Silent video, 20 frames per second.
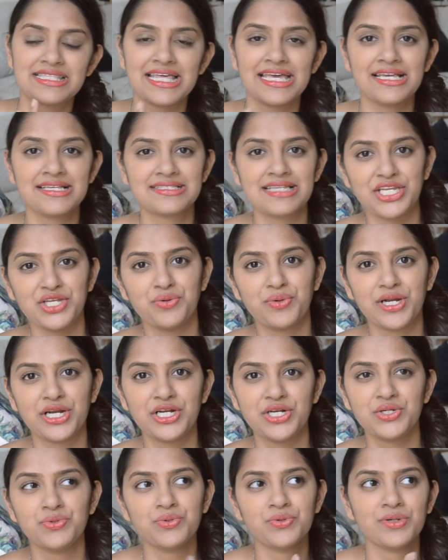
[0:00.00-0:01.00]
things that you can
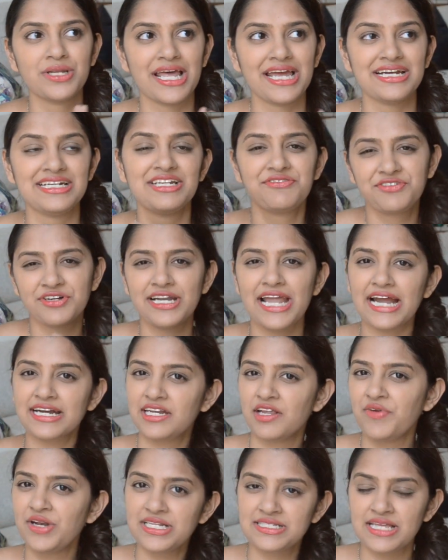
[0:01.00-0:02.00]
do, like different
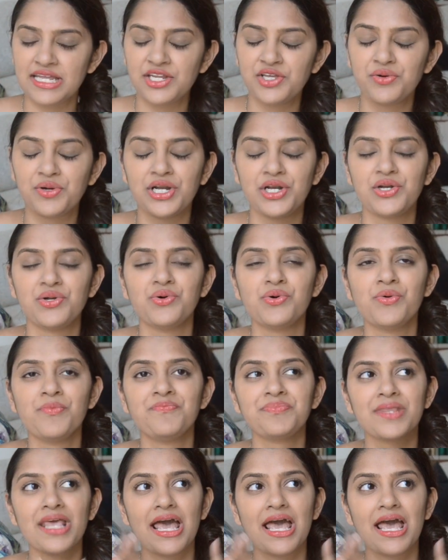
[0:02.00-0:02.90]
activities that you can do